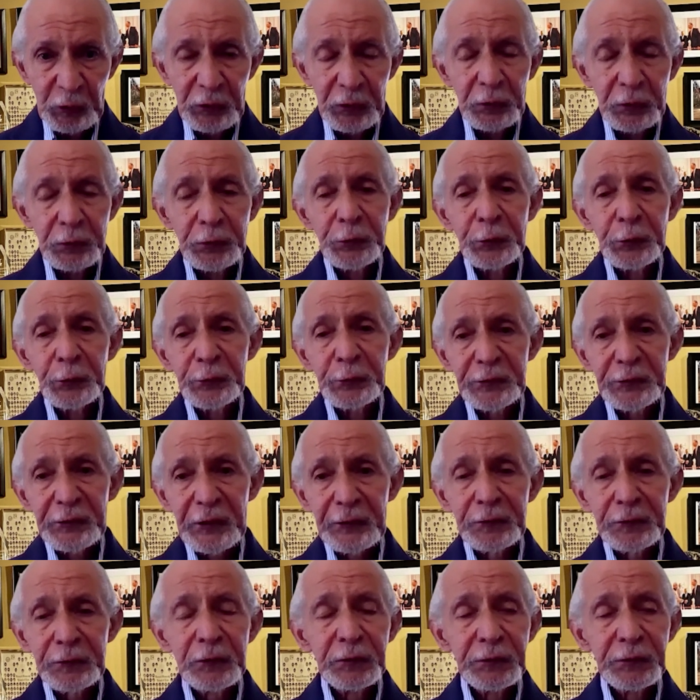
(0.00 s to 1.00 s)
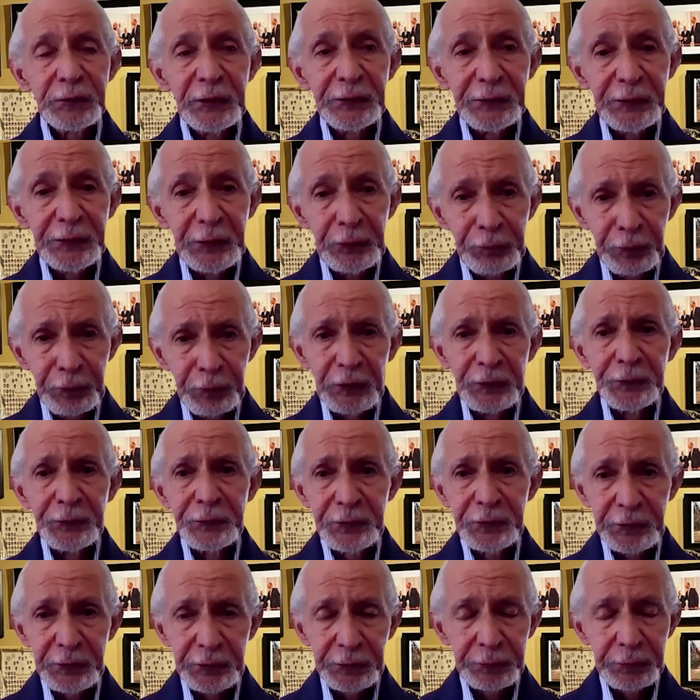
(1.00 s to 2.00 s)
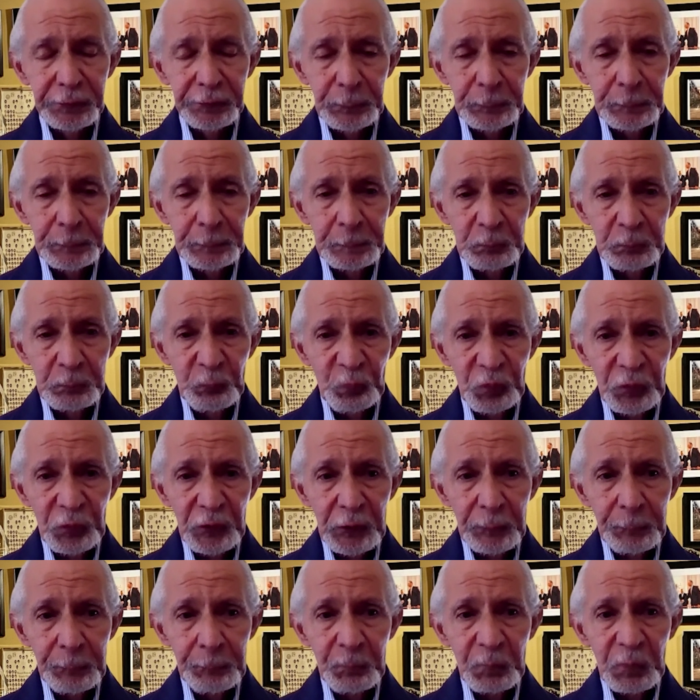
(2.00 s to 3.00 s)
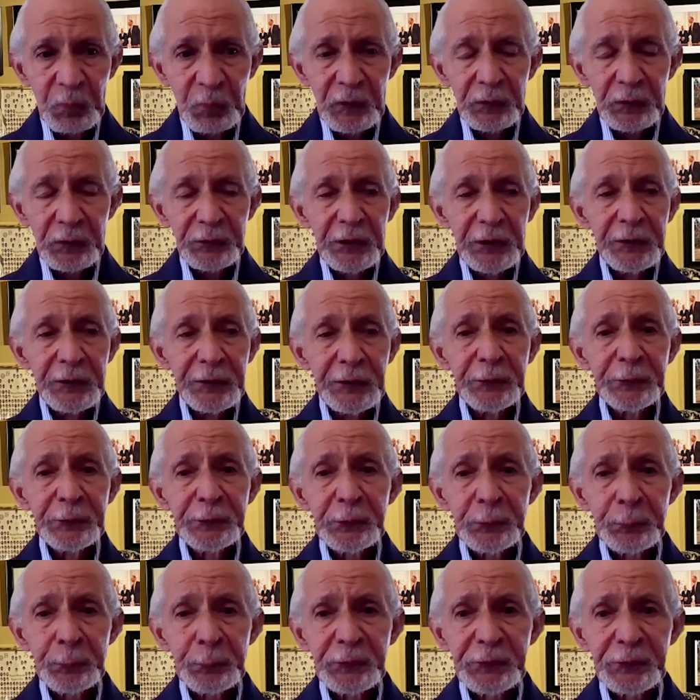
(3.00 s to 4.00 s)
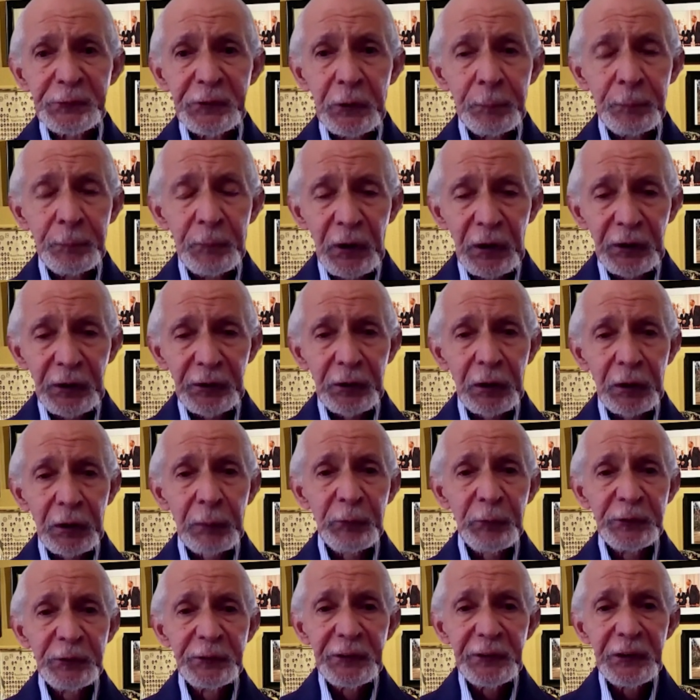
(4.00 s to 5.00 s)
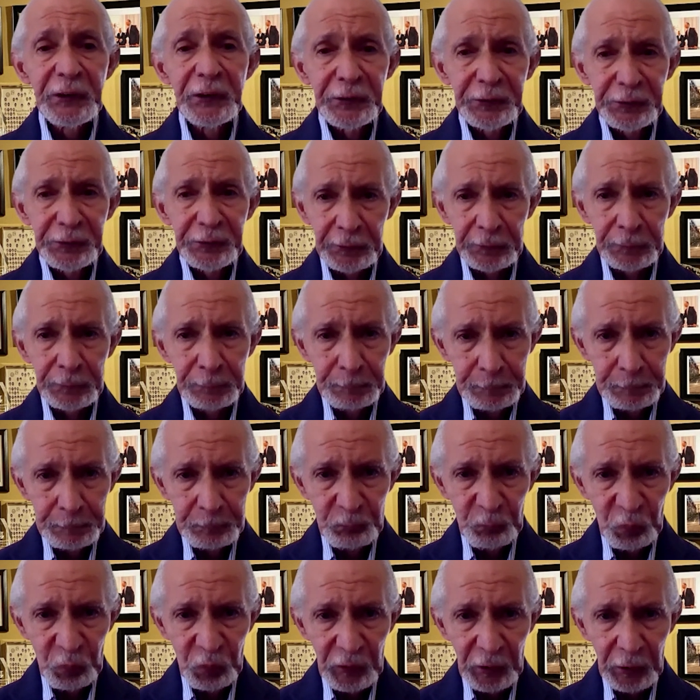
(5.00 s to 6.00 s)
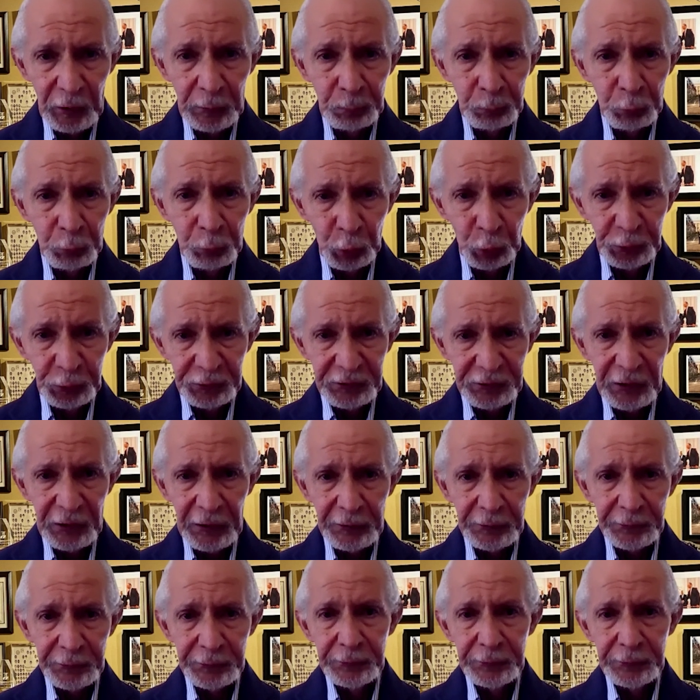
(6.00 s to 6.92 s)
to settle the differences. There needs to be some accommodation on both sides.